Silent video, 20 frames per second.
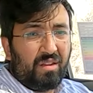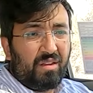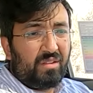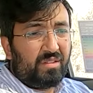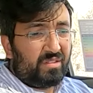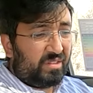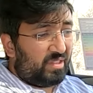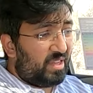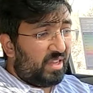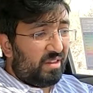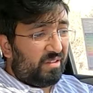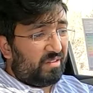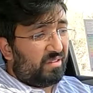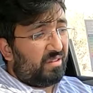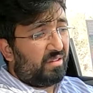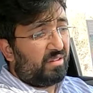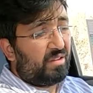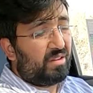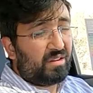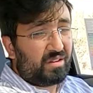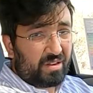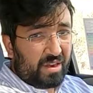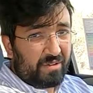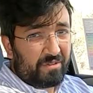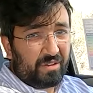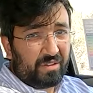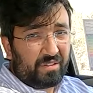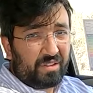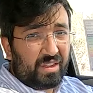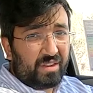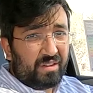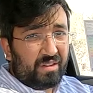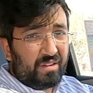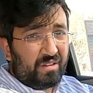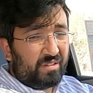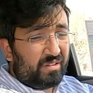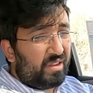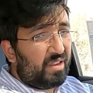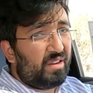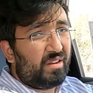seats, the driver side
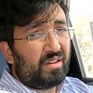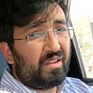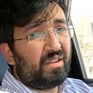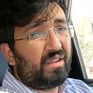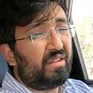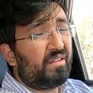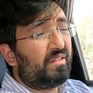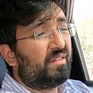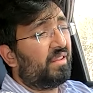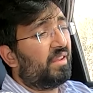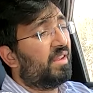seat is